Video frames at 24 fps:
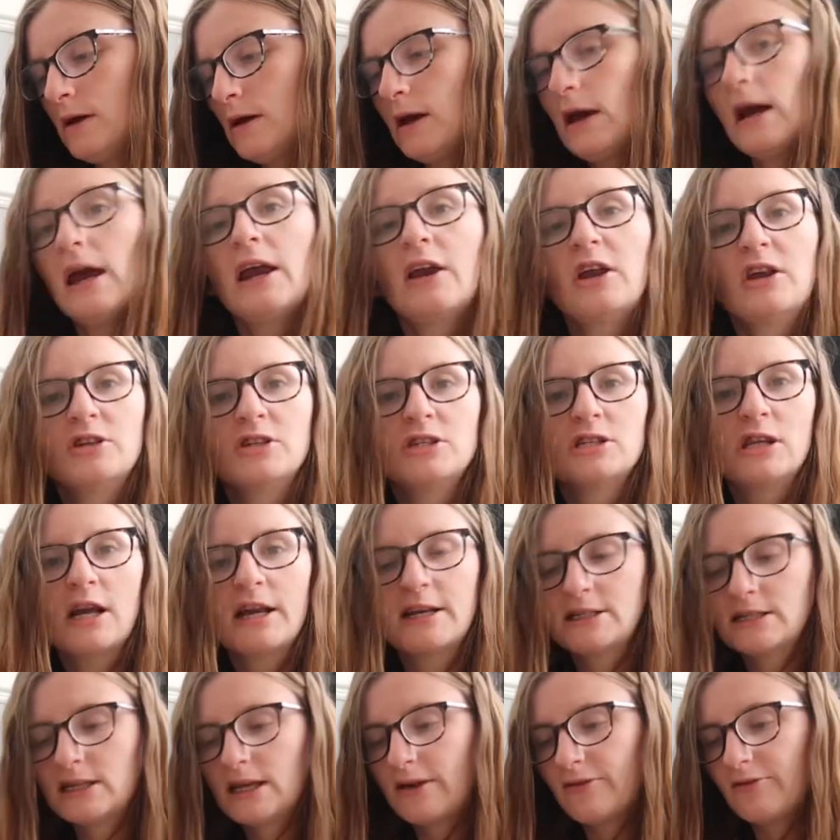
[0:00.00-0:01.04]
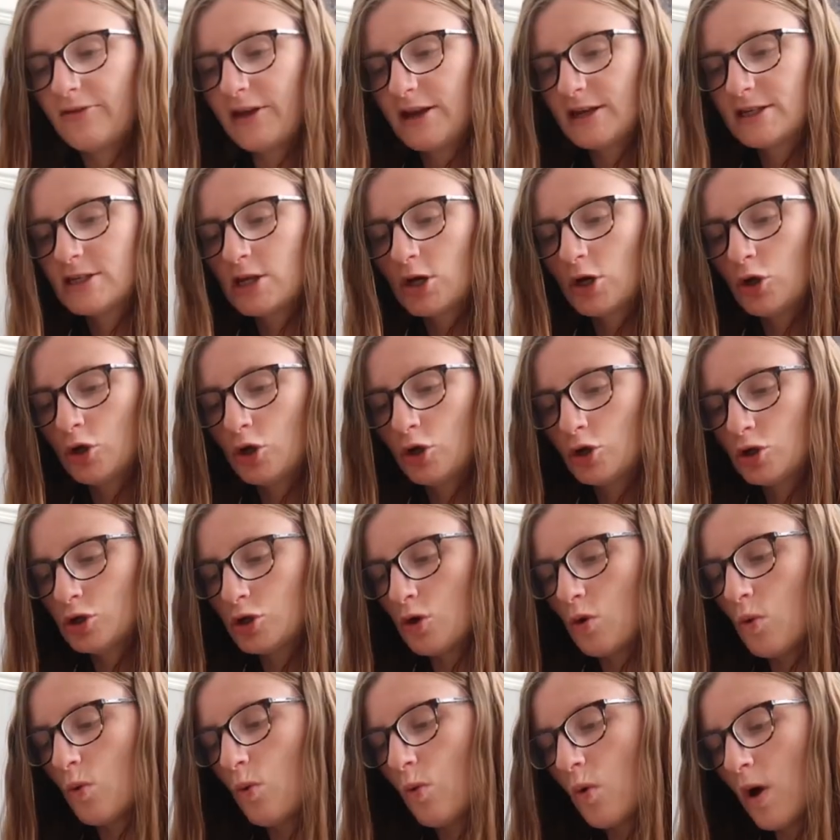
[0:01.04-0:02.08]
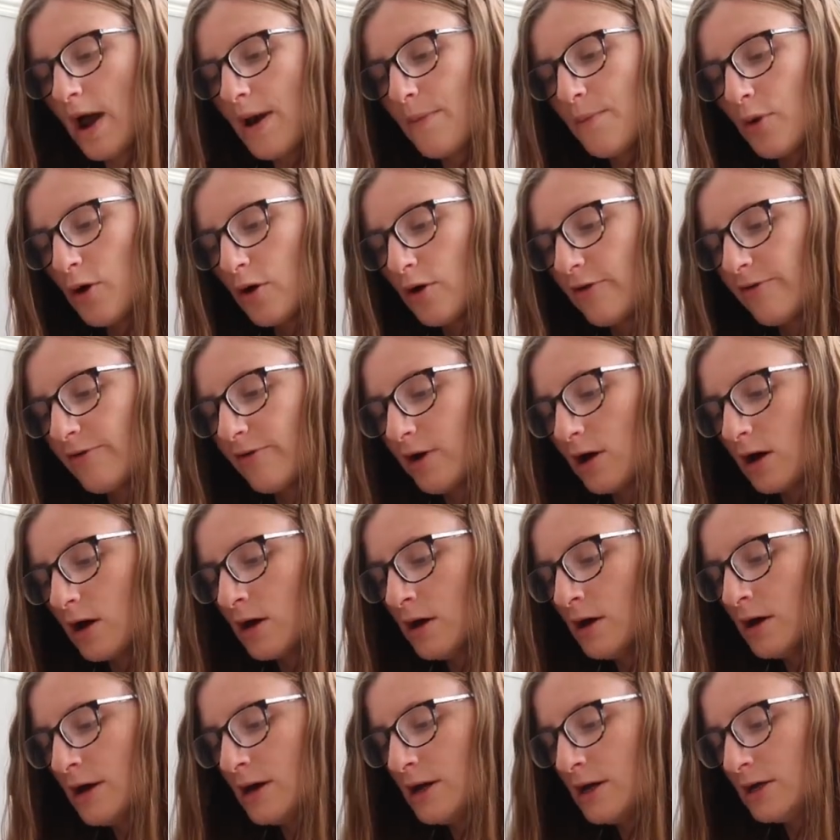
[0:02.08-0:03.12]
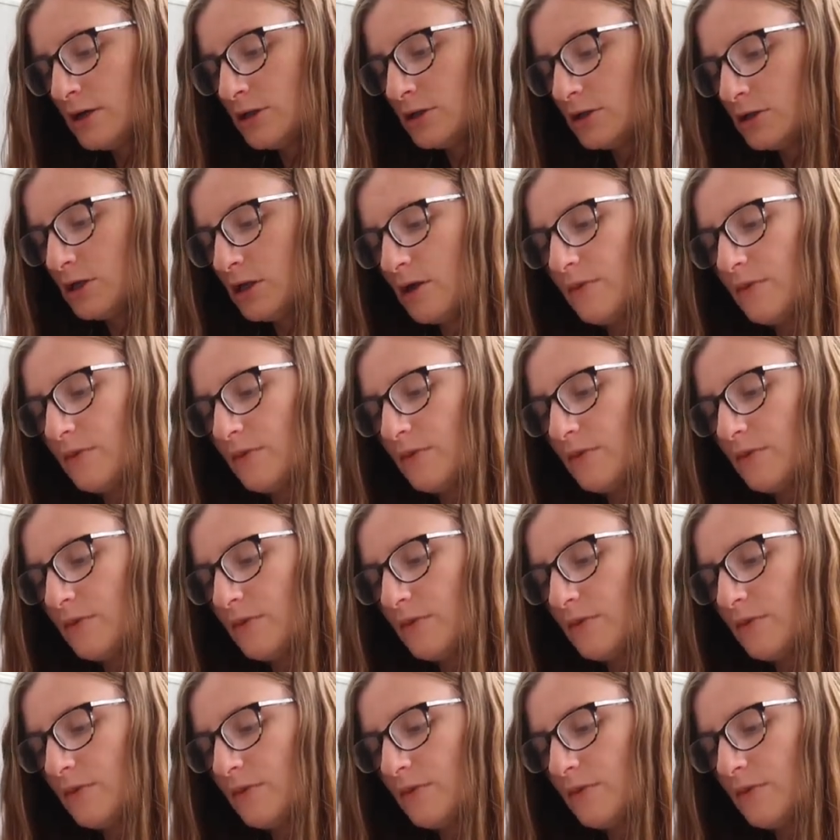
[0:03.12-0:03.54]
and I just like to give this a good wipe over to the